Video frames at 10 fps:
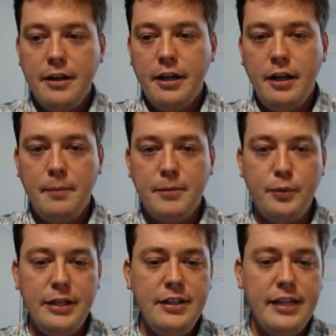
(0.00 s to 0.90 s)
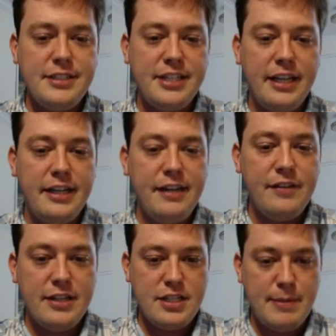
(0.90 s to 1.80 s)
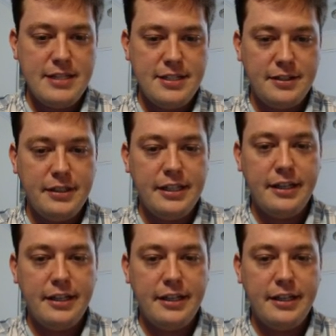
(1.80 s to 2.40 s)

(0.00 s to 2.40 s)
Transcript: The Queen D8 Scandinavian is basically,